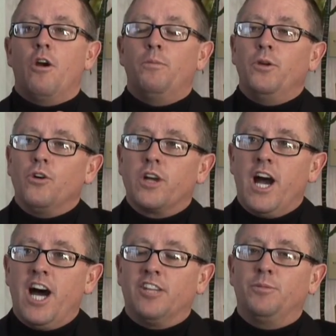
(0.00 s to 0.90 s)
or Bill
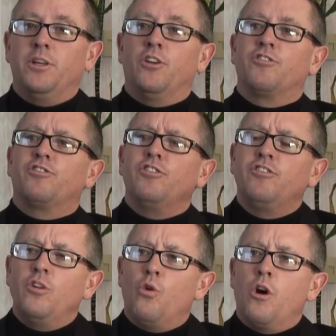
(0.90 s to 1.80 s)
Cosby, or
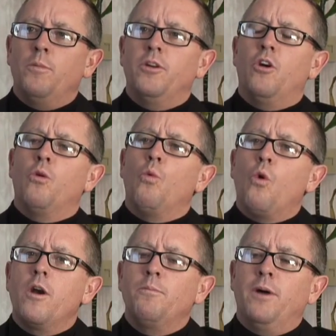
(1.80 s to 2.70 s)
Susie Orman, or
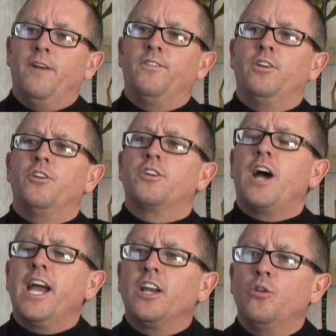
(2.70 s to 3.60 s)
Warren Buffett, or
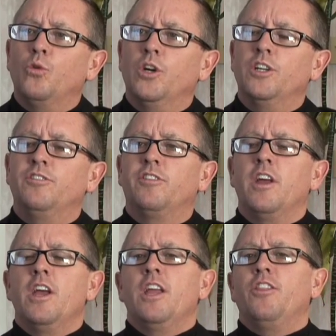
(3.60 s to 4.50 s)
Tiger Woods,
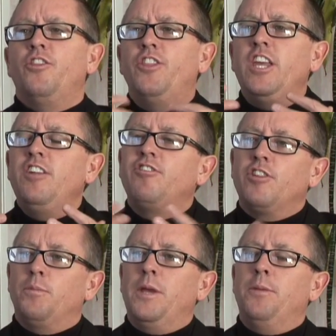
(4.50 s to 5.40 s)
these
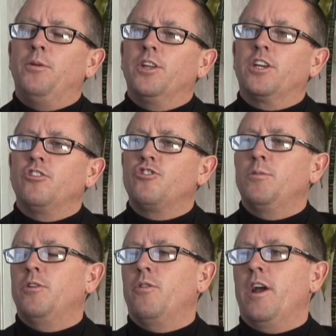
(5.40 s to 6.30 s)
are the people that
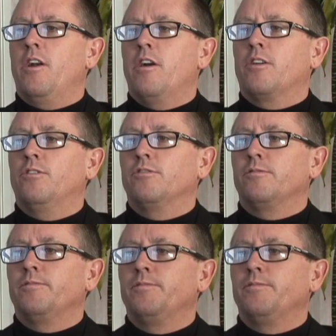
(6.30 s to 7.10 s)
contribute and write articles.